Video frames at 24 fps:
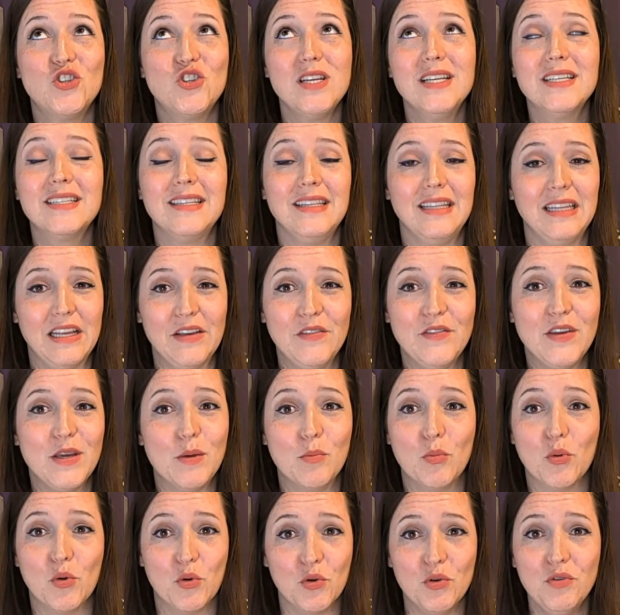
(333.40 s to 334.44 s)
And she is
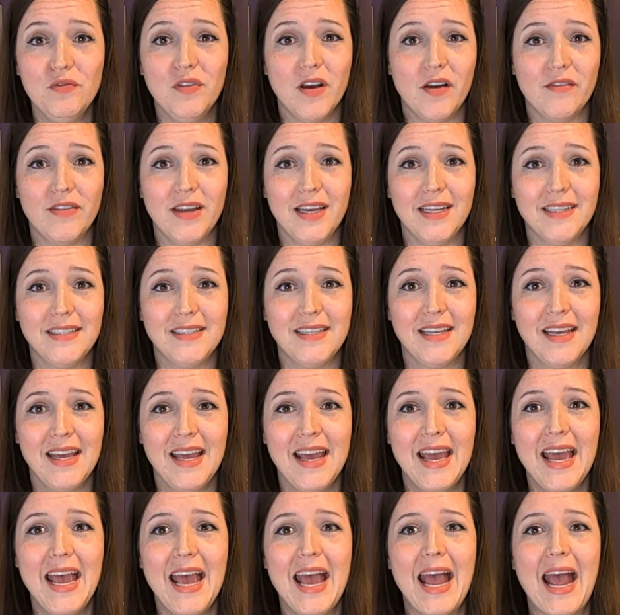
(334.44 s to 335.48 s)
living proof of it.
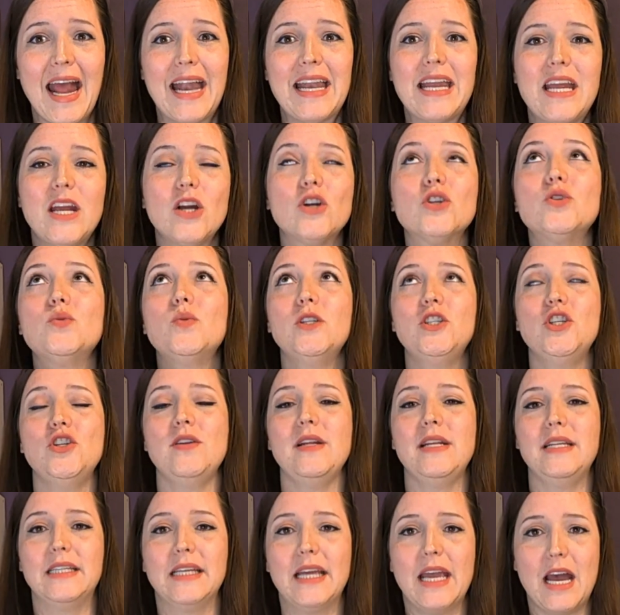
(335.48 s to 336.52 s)
And here's what
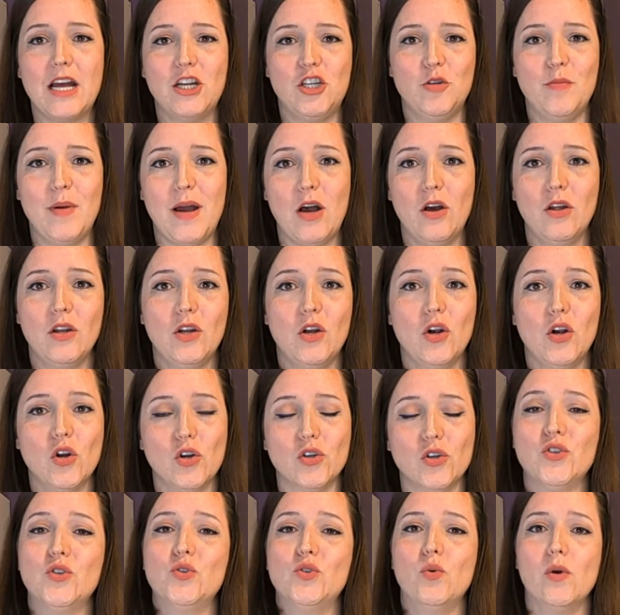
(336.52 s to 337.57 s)
you need to catch about
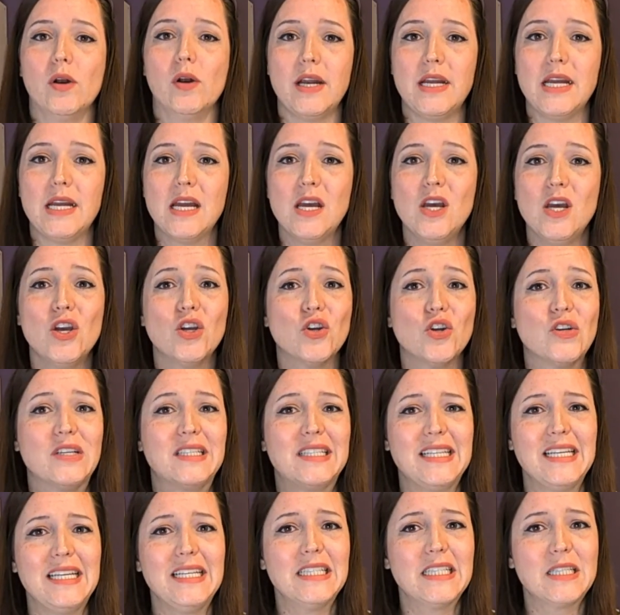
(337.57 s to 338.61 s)
her story.
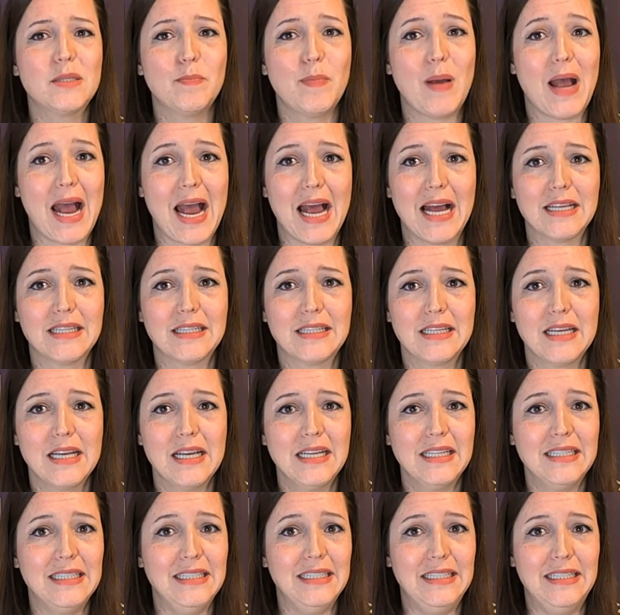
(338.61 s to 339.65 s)
Christine's past
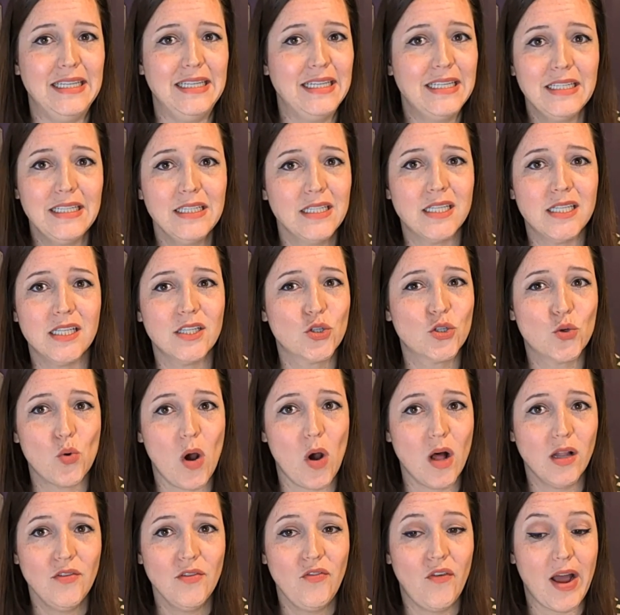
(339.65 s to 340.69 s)
didn't
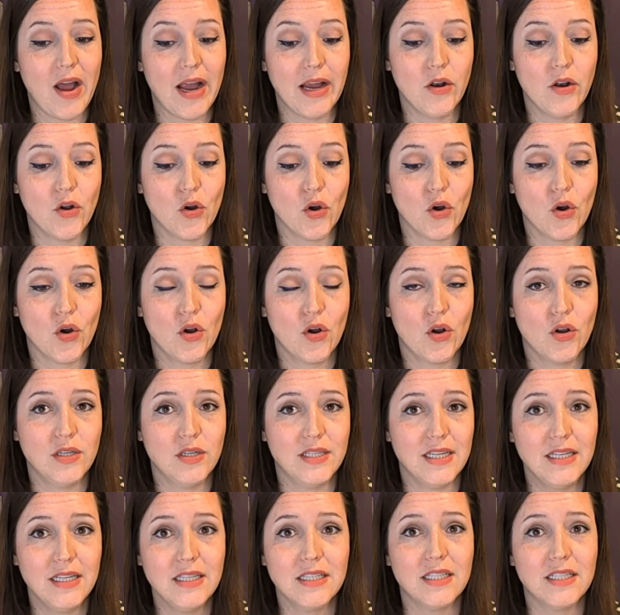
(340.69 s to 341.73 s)
disqualify her.
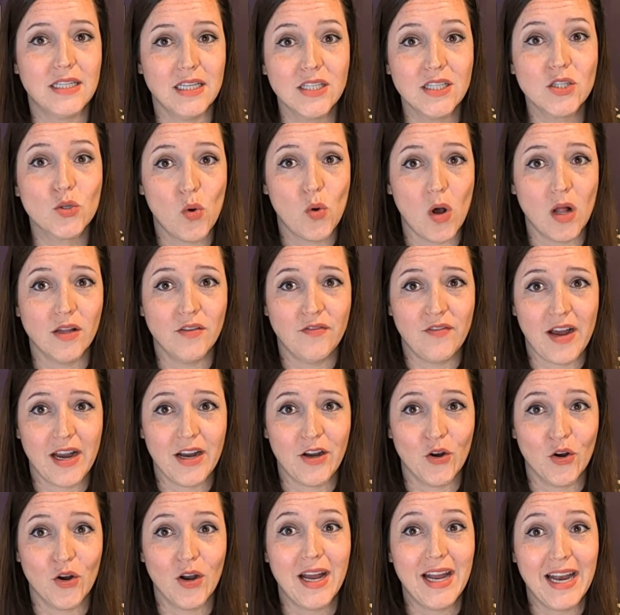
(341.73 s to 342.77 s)

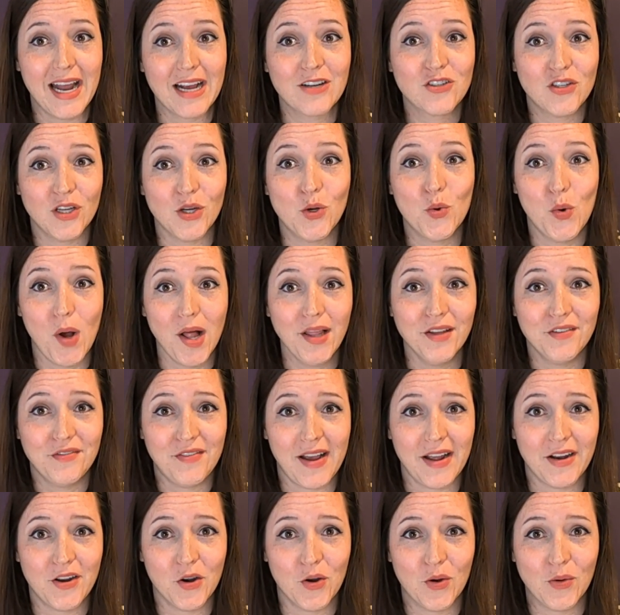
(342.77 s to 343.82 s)
It actually
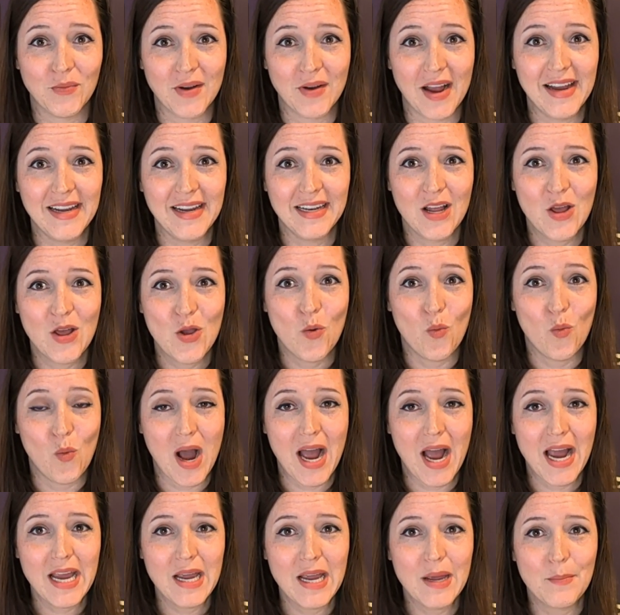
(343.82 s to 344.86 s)
qualified her, right?
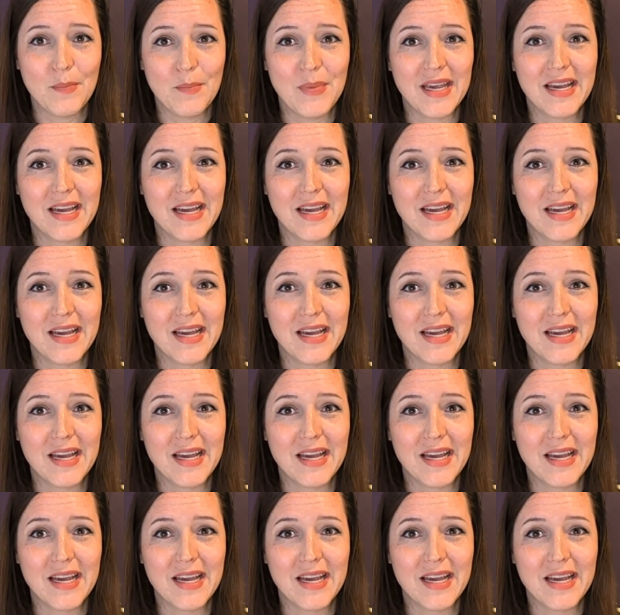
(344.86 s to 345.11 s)
Why?